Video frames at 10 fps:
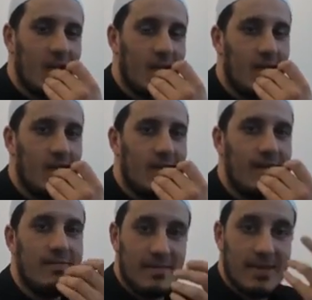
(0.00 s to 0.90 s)

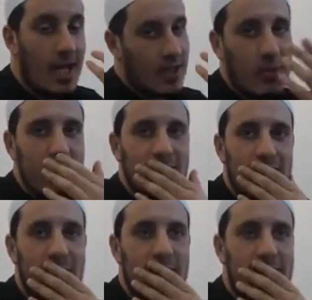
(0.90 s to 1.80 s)
Um, yeah, go on. If
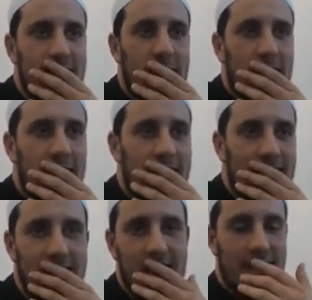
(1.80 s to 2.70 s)
you want to quickly.